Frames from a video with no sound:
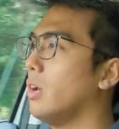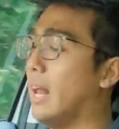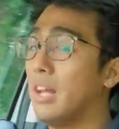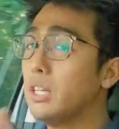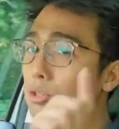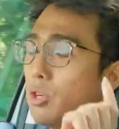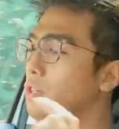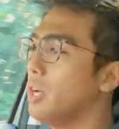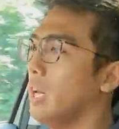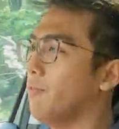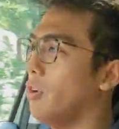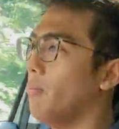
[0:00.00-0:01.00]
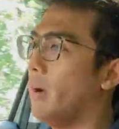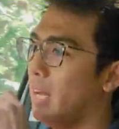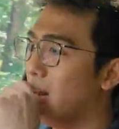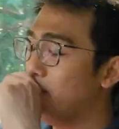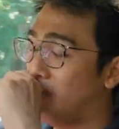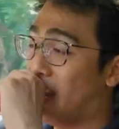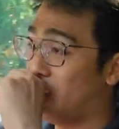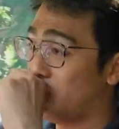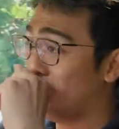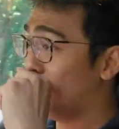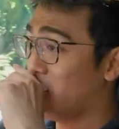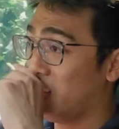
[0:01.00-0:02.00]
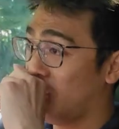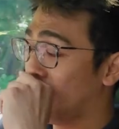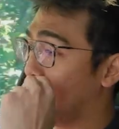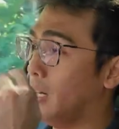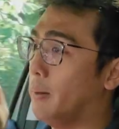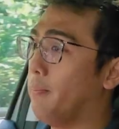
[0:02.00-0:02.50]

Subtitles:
And I say 384, but it might drop because